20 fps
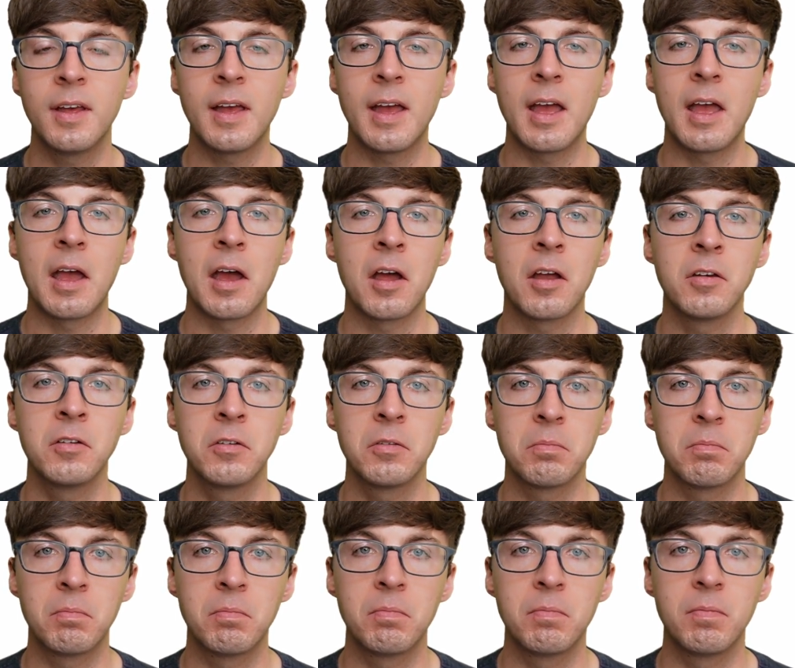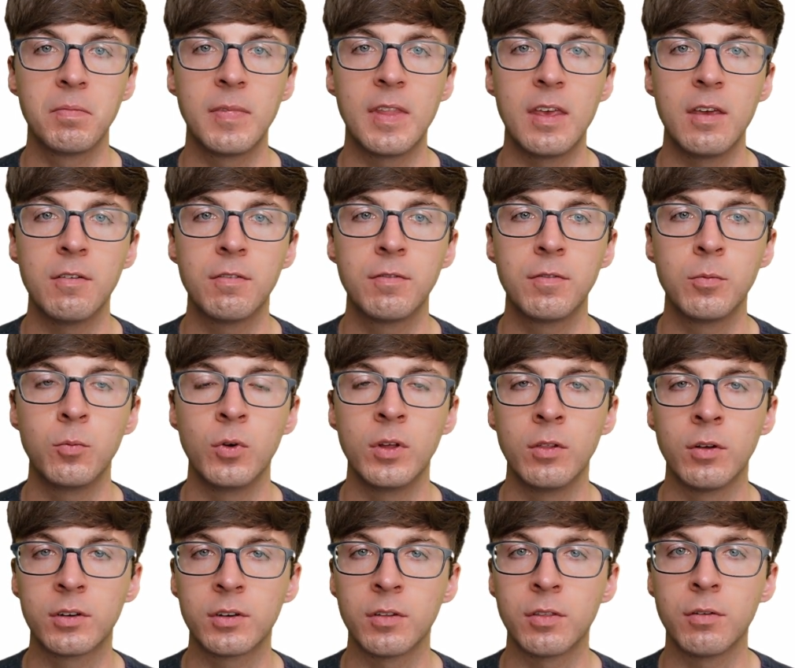And if we
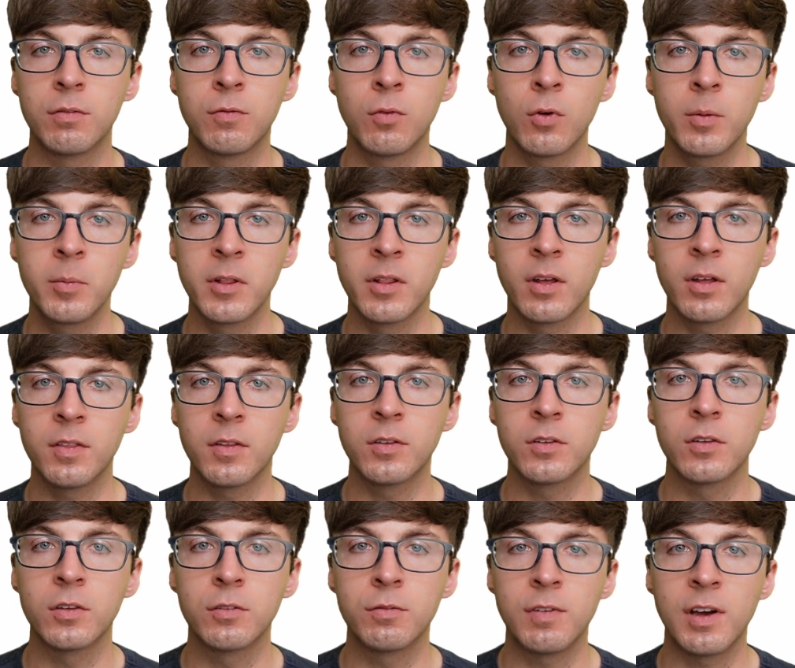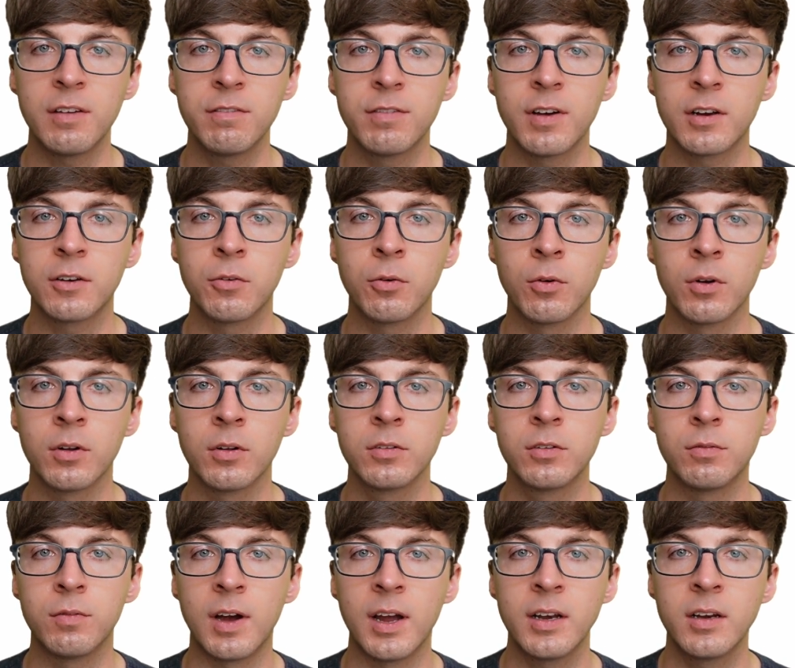looked at the formula, this is five factorial
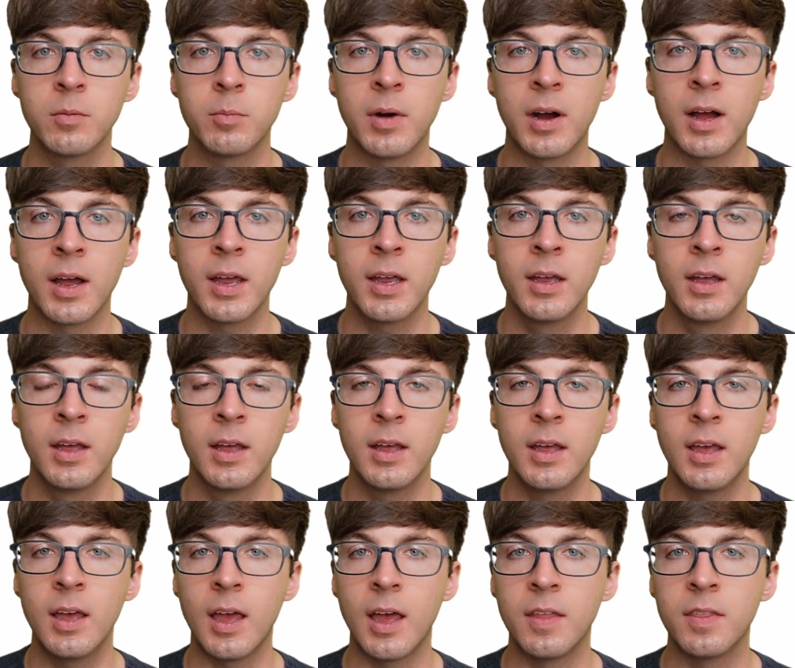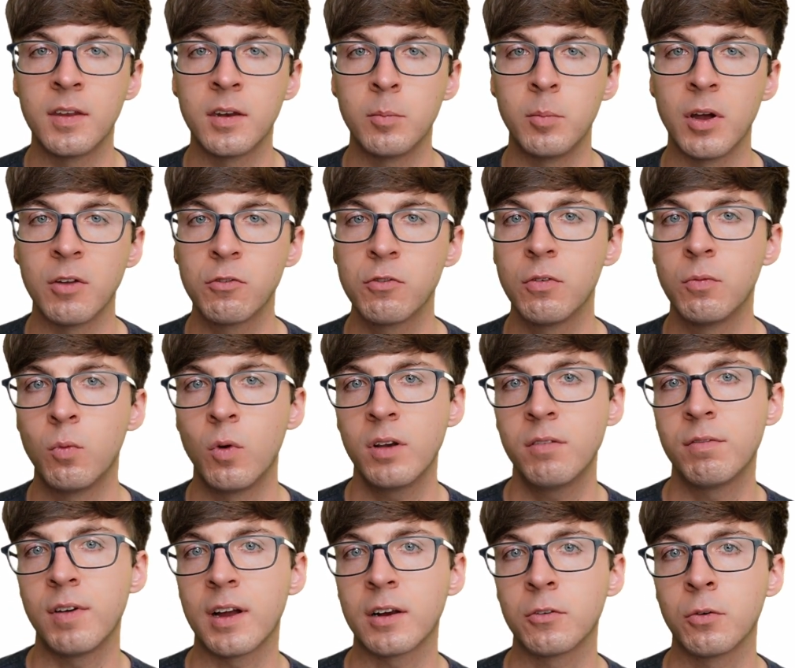divided by, and then a bunch of
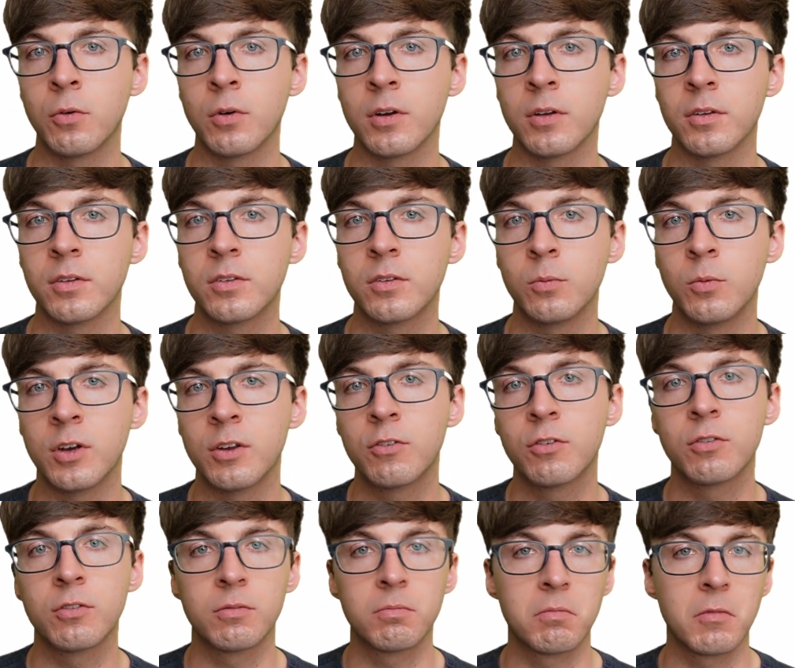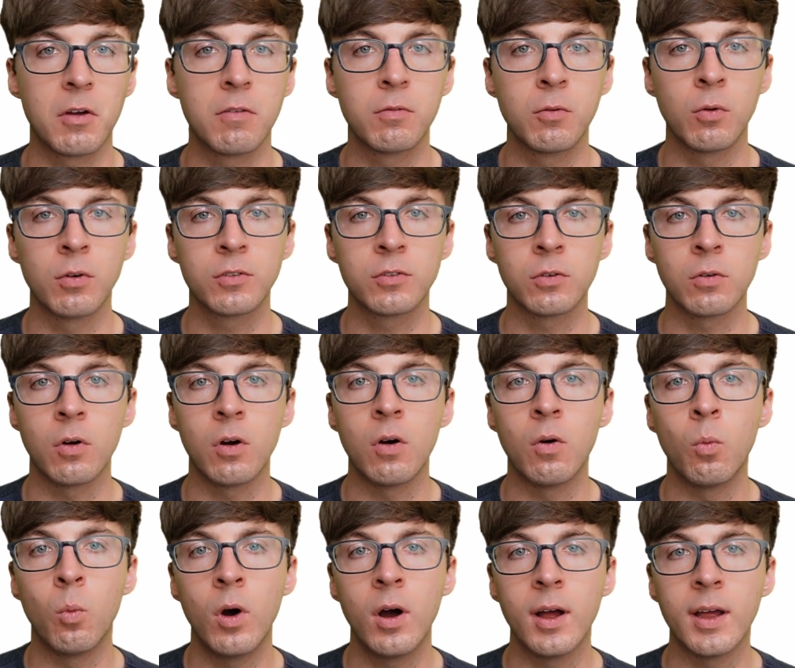one factorials, which of course are
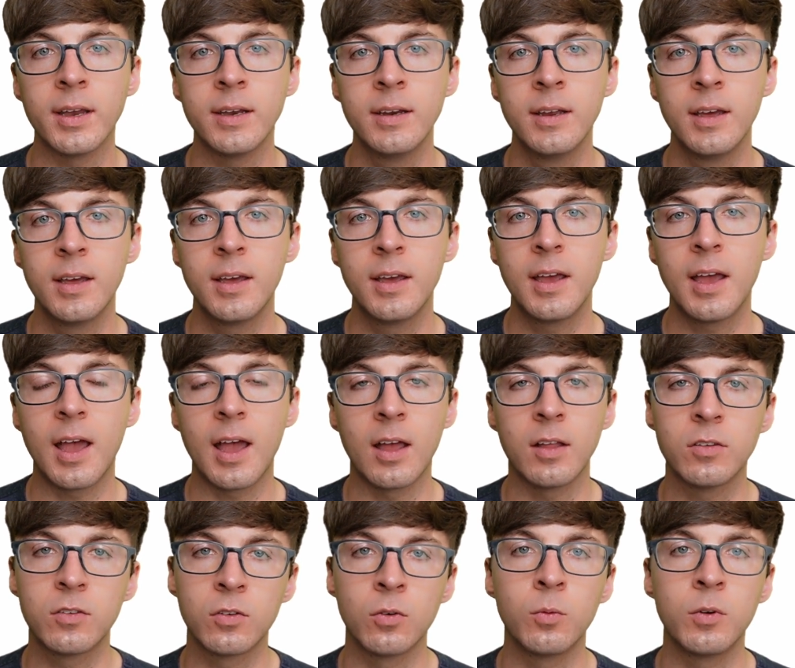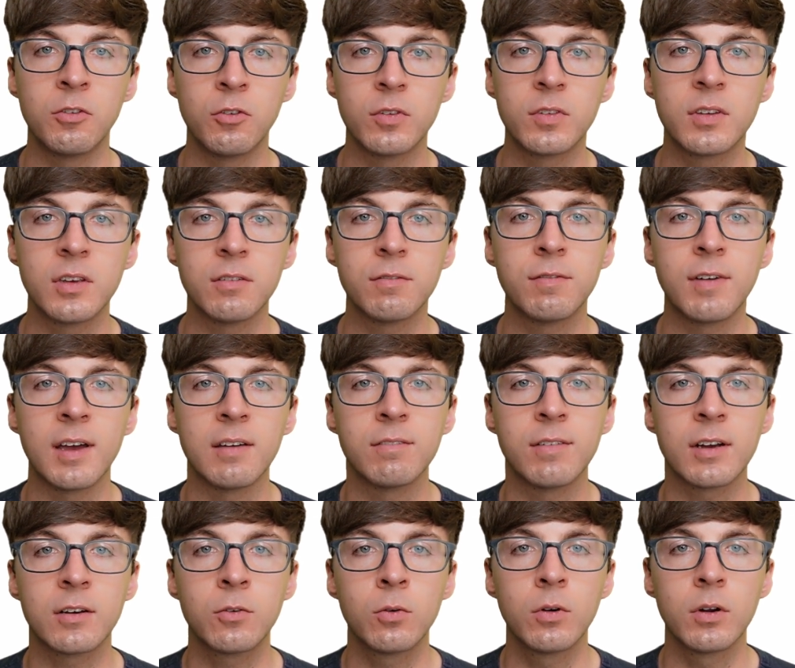all one. And so we just get five
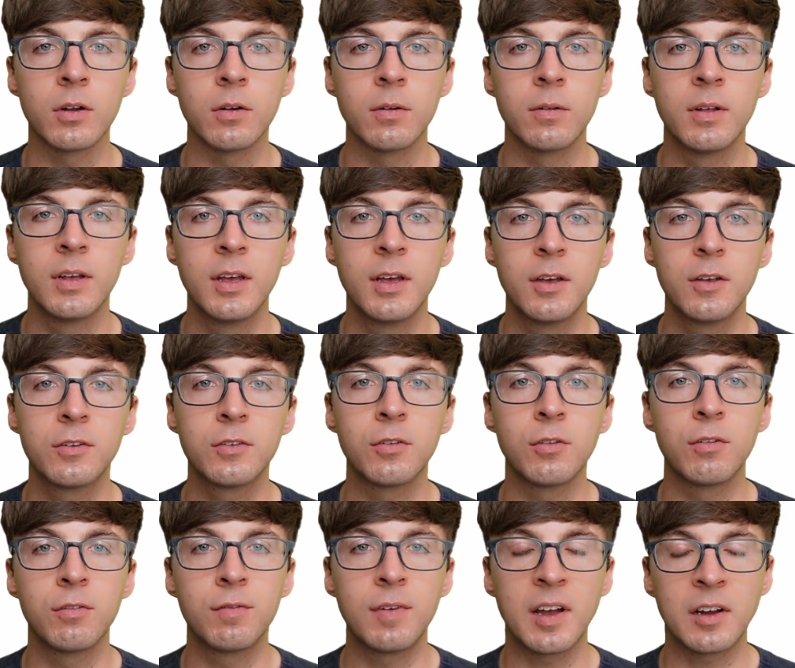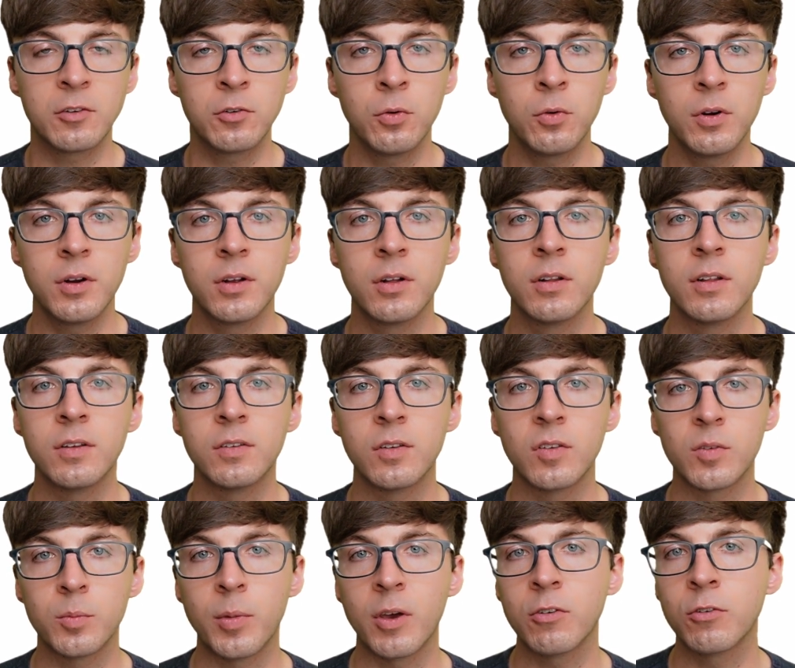factorial. So the factorial is a
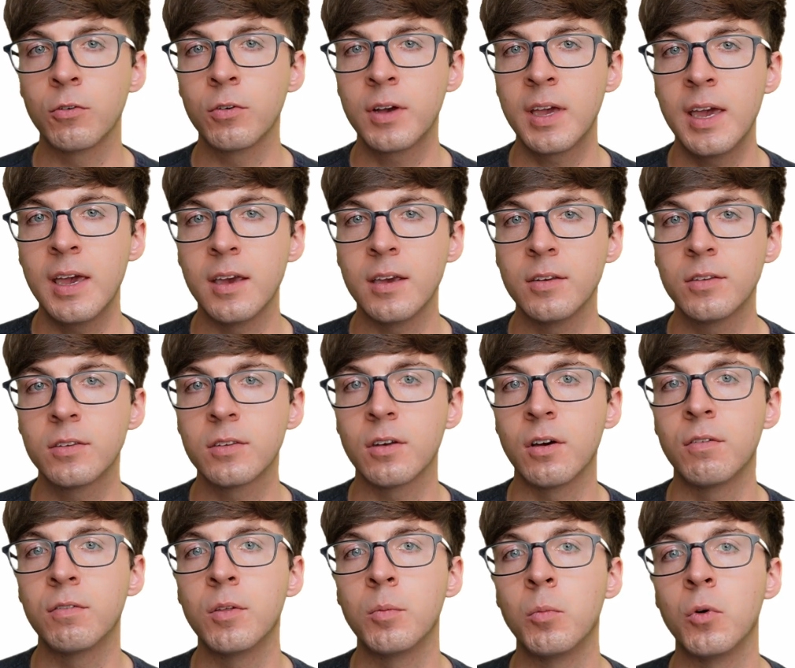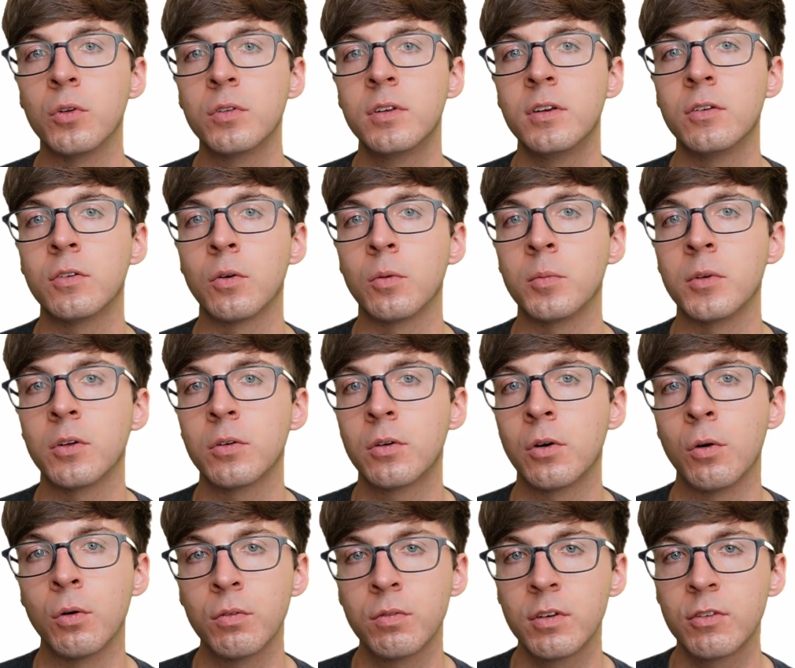special case of the multinomial
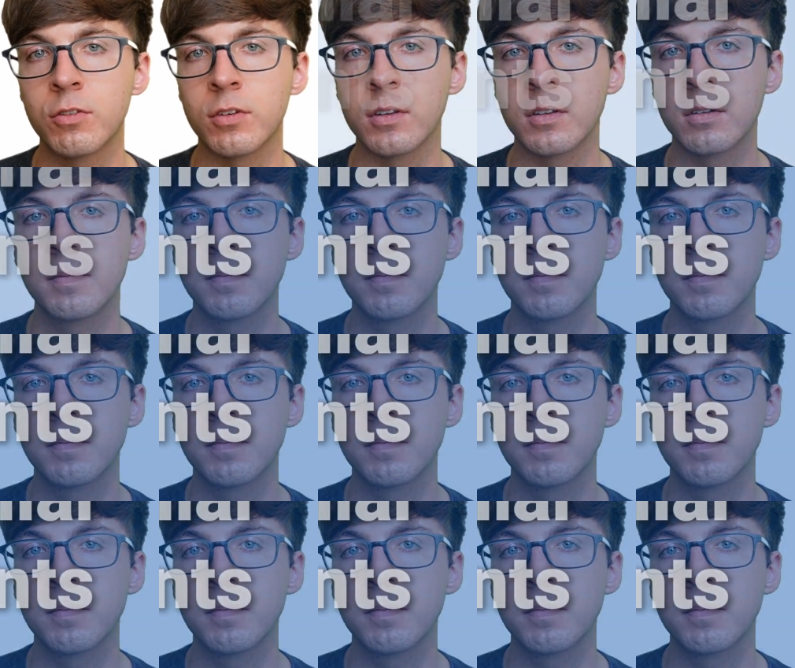coefficient.